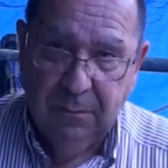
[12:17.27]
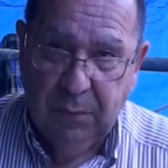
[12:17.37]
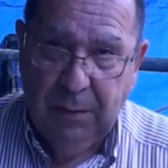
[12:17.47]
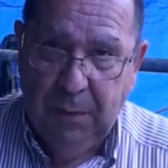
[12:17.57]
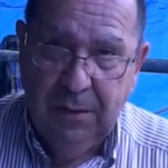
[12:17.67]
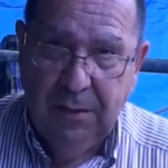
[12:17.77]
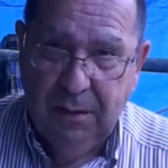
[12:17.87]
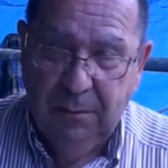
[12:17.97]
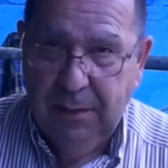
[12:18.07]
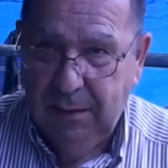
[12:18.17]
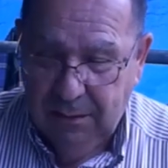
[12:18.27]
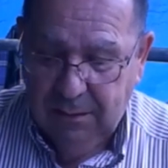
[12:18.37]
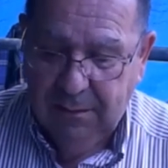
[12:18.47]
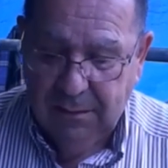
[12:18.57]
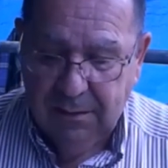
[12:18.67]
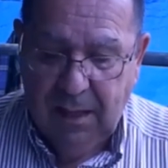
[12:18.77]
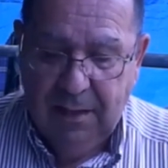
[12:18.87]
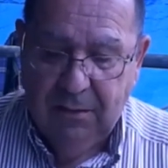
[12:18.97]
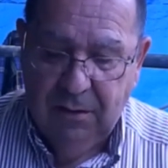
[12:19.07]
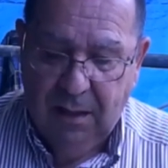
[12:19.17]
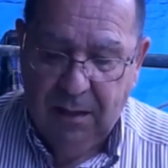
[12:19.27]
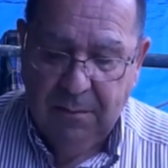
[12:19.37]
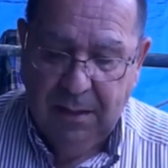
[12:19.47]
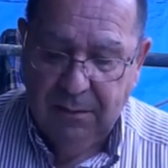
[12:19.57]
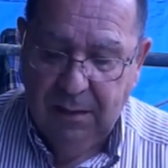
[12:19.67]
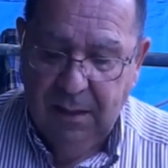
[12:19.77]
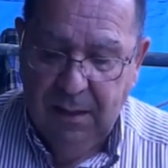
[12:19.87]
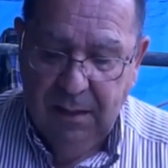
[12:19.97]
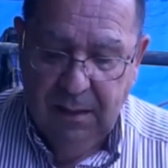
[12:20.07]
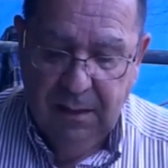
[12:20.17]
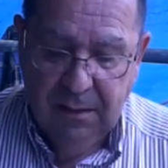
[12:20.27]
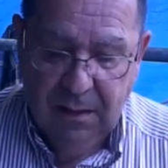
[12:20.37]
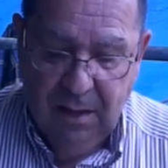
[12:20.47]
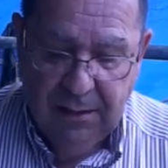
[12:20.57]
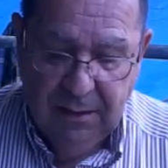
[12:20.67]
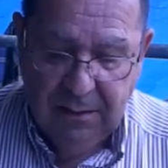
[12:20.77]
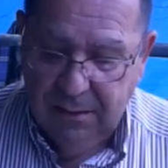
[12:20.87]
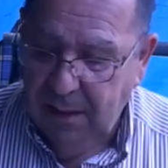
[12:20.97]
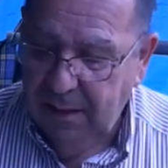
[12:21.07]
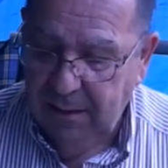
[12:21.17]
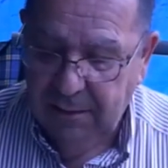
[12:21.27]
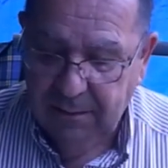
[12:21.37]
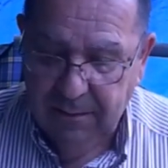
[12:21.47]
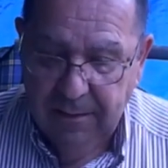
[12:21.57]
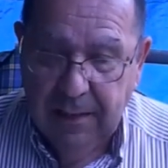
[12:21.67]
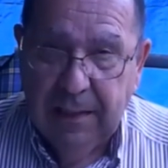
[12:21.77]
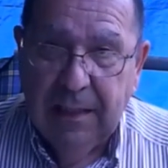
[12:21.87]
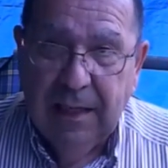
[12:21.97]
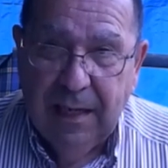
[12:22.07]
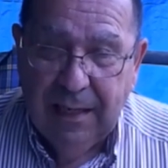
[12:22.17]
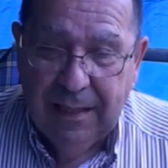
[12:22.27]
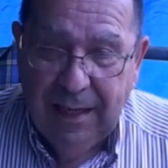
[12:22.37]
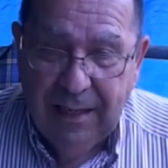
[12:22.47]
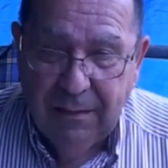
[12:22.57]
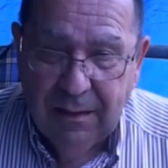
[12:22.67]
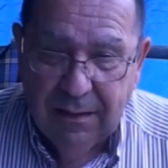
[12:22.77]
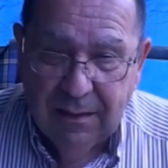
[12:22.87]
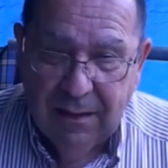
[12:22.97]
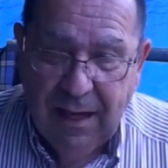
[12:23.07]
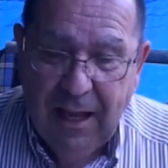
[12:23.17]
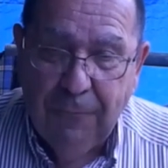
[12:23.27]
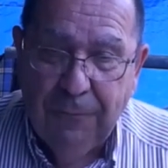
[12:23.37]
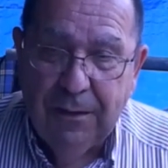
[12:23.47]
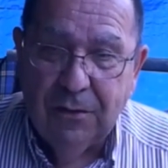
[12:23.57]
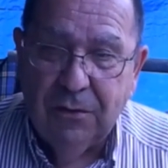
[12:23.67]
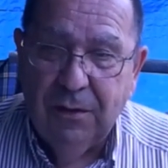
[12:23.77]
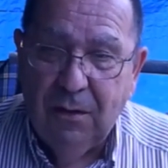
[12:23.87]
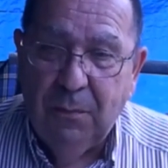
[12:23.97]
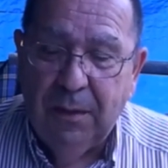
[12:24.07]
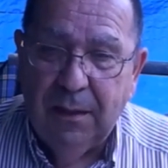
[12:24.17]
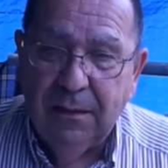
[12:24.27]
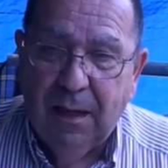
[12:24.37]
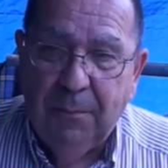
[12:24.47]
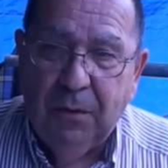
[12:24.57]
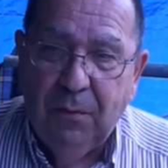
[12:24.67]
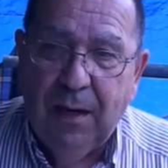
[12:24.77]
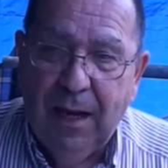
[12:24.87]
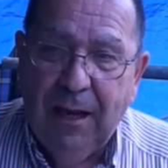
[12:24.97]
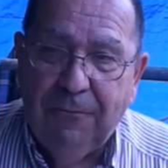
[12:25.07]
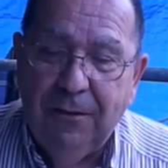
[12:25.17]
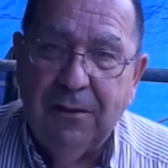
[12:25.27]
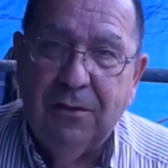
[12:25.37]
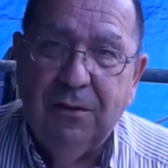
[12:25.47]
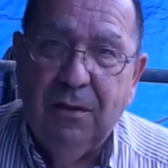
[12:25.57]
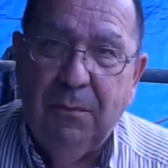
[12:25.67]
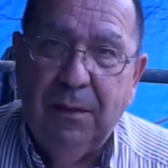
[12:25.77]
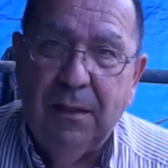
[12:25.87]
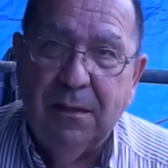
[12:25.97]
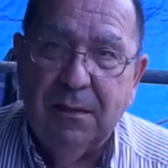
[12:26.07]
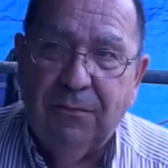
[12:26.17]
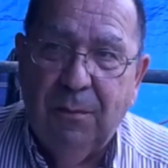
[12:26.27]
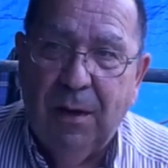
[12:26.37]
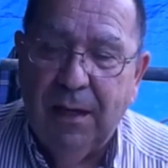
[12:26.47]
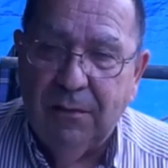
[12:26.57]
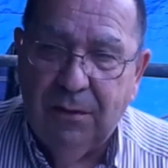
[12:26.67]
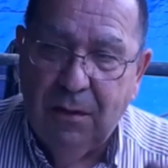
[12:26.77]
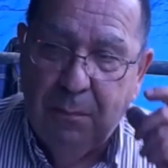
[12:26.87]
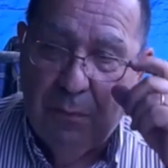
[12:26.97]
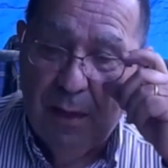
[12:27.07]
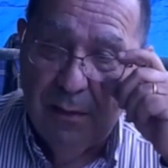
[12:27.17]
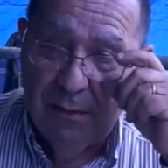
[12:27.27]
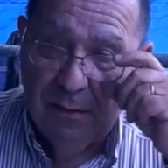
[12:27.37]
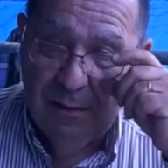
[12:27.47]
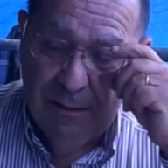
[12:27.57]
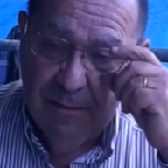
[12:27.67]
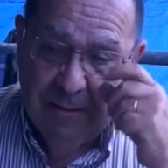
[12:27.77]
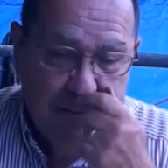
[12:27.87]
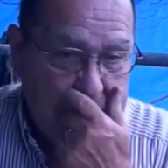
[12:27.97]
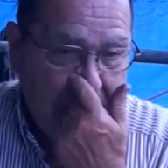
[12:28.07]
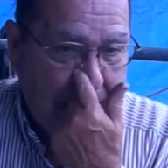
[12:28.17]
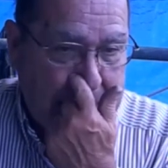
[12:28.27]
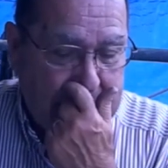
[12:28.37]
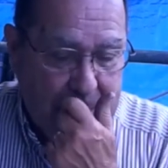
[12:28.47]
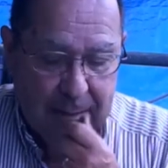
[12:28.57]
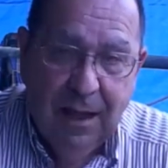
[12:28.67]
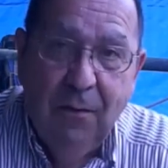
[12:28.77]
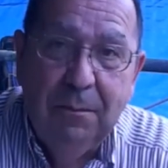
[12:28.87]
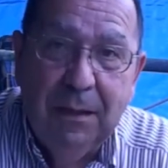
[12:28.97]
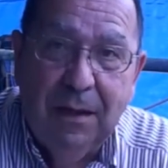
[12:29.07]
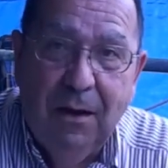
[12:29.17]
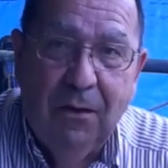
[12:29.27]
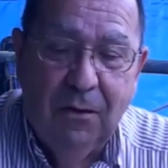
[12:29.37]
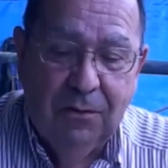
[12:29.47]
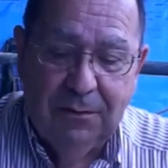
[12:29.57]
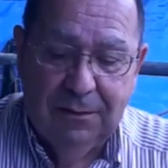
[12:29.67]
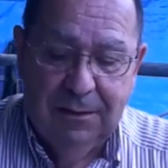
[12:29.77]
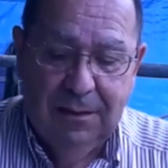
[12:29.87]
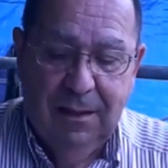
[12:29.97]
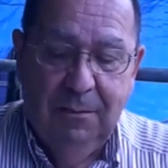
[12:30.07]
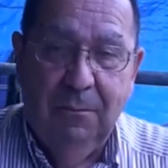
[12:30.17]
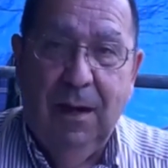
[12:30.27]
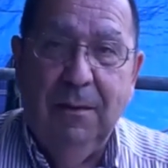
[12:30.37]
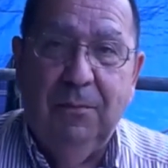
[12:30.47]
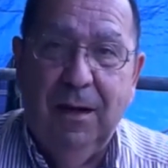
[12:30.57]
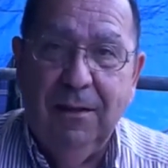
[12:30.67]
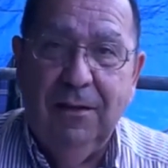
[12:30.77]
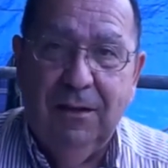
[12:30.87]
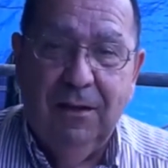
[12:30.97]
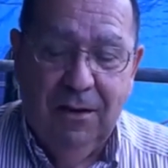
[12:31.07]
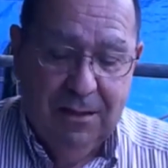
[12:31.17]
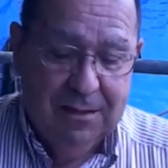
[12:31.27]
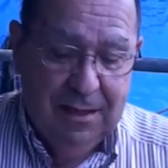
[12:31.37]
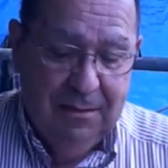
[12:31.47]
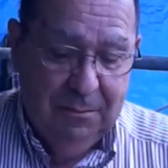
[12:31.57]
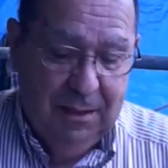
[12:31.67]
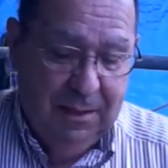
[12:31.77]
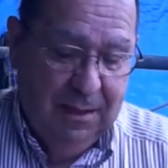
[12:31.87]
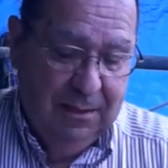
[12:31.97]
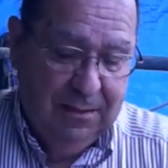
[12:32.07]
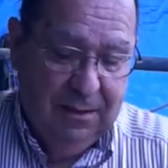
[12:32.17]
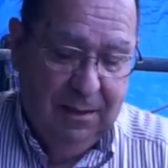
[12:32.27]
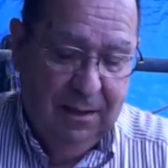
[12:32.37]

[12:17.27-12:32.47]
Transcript: prick punched them, and then started drawing them out. So I just I had 1/2-inch drill bit, up to a 1/2-inch drill bits for my drill press. Lo and behold, my brother-in-law sent me this